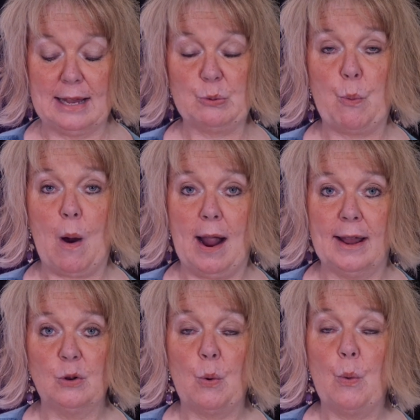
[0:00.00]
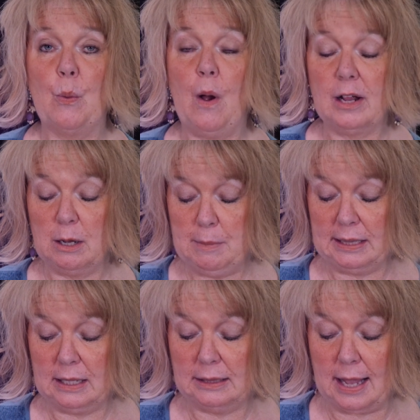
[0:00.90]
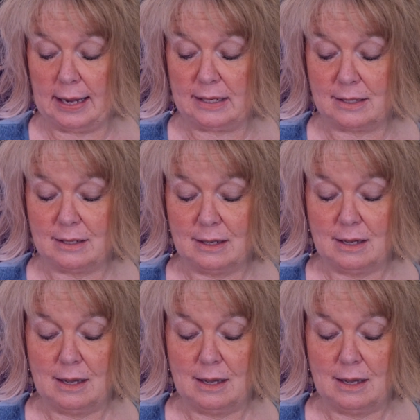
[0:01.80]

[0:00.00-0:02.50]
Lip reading: eyes wide, welcoming the light,